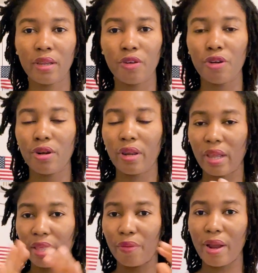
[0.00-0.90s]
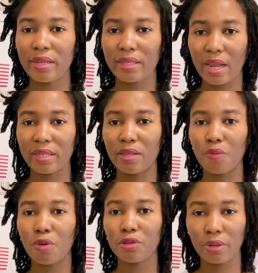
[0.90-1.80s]
You didn't get the right size they
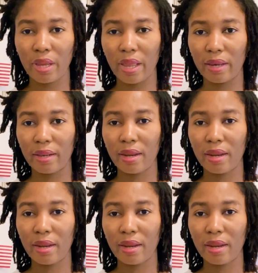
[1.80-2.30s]
want to get.